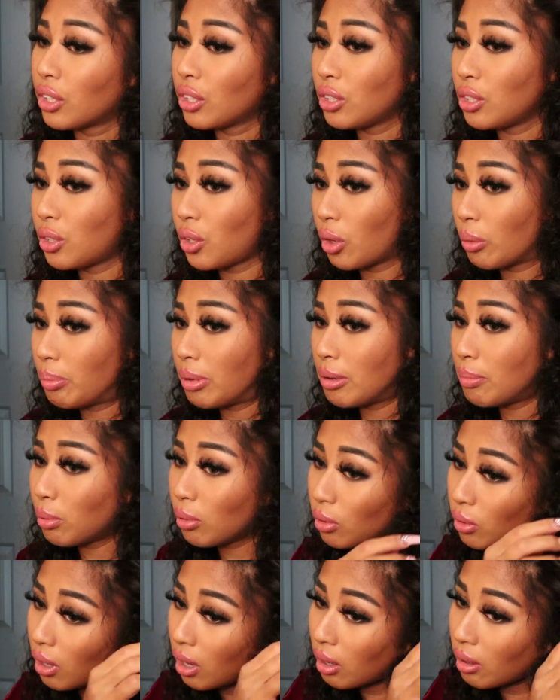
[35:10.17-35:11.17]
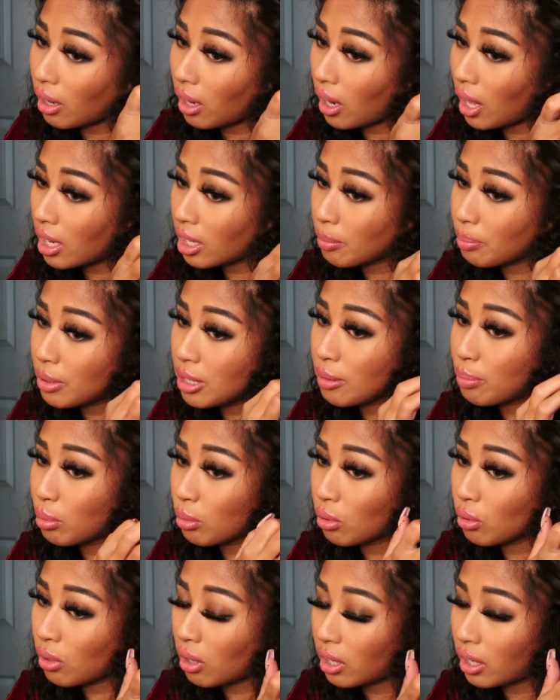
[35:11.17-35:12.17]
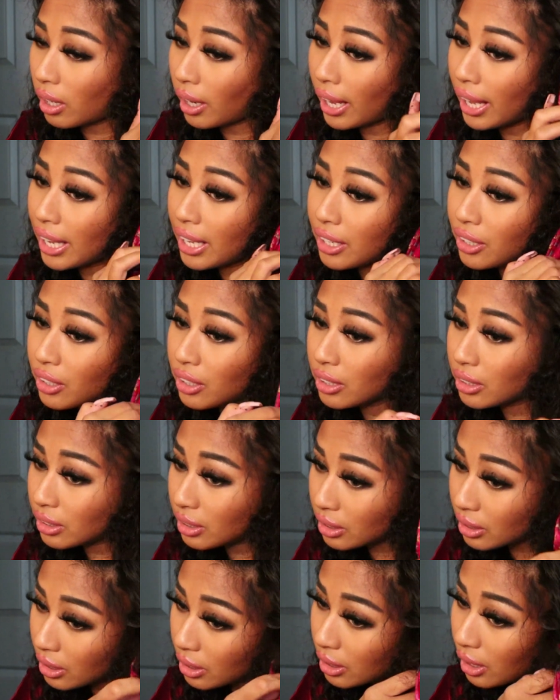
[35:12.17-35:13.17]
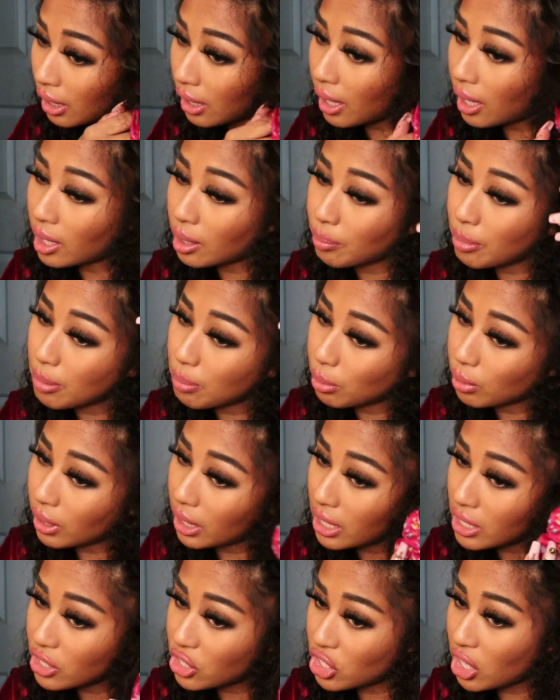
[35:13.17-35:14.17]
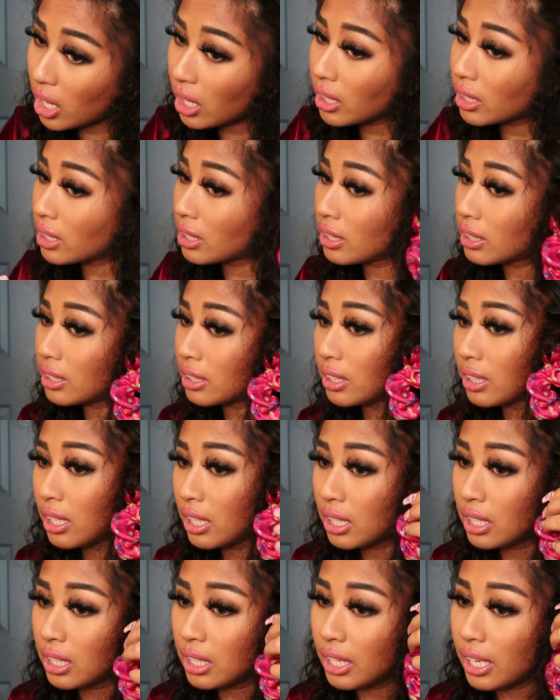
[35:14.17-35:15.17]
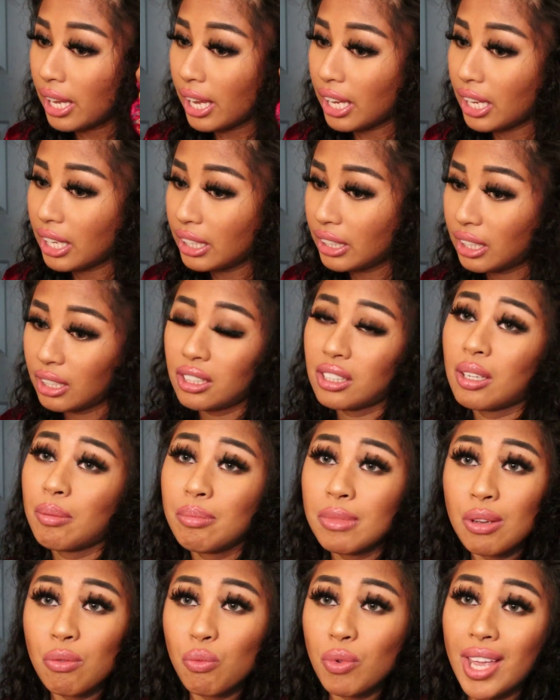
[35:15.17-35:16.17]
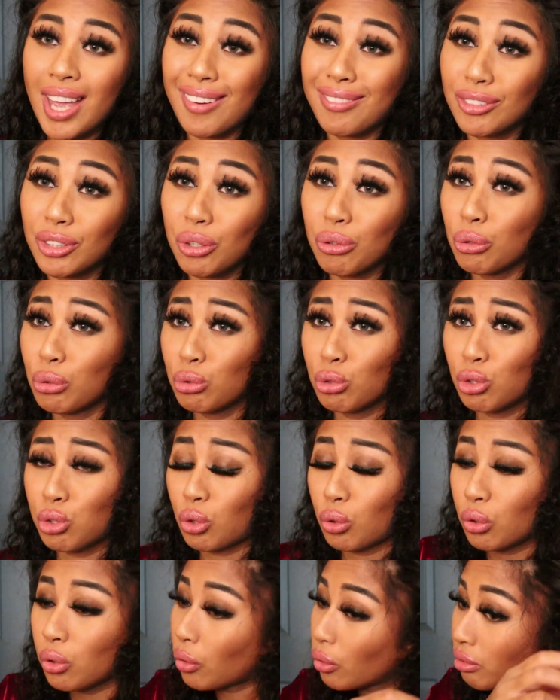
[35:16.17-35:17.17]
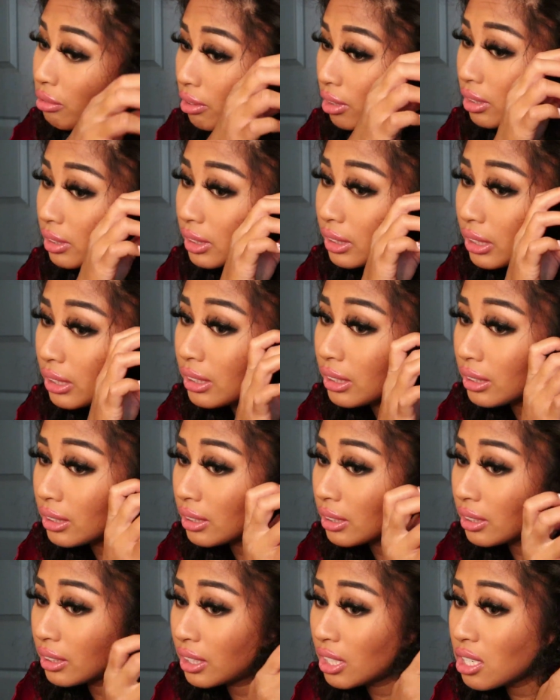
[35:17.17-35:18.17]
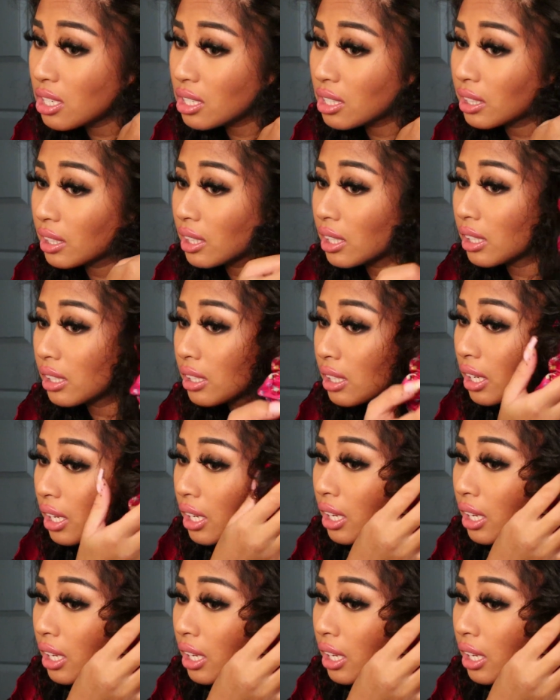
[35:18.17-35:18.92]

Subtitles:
You know, a lot of people are haters, a lot of people get jealous, and that's something we have no control over. Seriously.